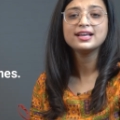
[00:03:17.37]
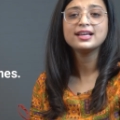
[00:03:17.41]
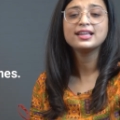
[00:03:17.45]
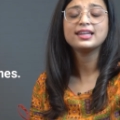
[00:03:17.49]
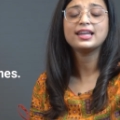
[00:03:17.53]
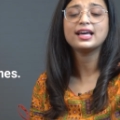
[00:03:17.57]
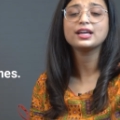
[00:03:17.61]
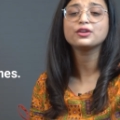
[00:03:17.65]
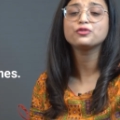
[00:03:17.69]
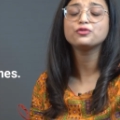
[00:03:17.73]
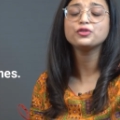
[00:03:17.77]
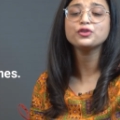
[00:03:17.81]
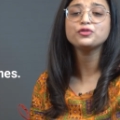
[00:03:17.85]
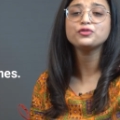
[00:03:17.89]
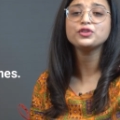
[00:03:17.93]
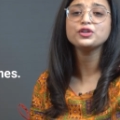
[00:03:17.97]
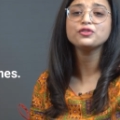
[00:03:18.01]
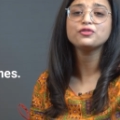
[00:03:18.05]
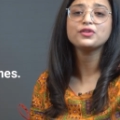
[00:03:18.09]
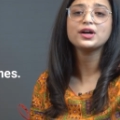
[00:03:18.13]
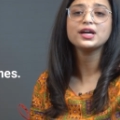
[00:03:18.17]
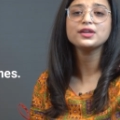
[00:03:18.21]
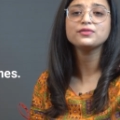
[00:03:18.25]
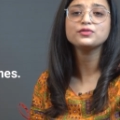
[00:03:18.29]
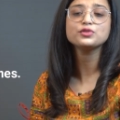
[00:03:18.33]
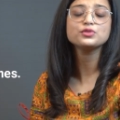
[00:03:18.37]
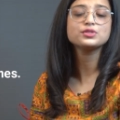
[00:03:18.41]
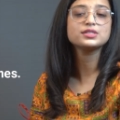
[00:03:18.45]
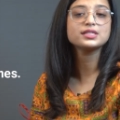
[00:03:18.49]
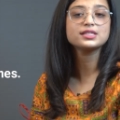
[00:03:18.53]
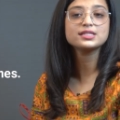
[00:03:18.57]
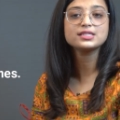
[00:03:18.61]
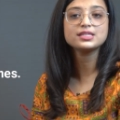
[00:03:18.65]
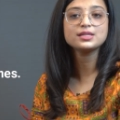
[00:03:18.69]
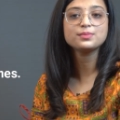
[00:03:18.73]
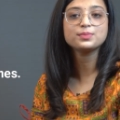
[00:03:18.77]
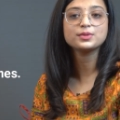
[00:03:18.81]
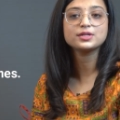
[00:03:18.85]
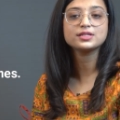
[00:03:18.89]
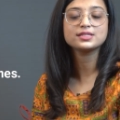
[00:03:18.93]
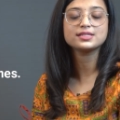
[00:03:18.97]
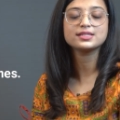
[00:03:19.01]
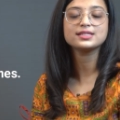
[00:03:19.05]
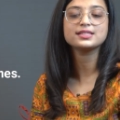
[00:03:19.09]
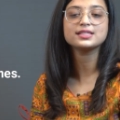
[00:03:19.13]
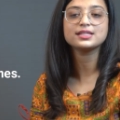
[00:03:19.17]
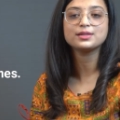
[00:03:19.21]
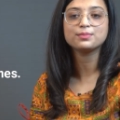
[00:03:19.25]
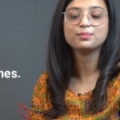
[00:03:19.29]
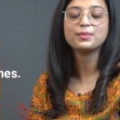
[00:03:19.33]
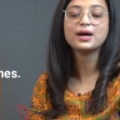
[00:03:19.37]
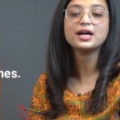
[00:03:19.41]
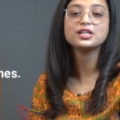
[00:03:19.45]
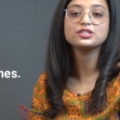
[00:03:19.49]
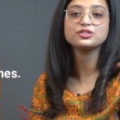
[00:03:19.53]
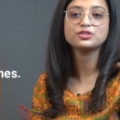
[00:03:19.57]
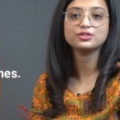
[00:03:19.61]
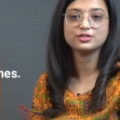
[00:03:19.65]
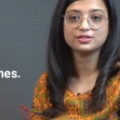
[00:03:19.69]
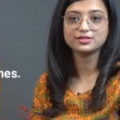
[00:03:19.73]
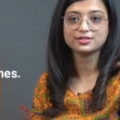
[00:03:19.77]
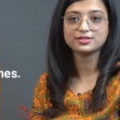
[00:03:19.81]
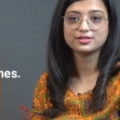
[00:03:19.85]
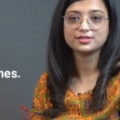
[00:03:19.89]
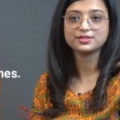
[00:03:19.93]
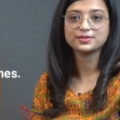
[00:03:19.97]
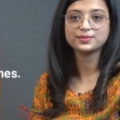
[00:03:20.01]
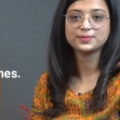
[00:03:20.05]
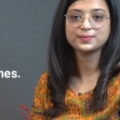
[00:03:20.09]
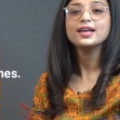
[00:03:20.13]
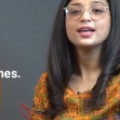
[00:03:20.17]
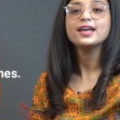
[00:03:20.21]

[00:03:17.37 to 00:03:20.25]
like 55 to 60% in bachelor's.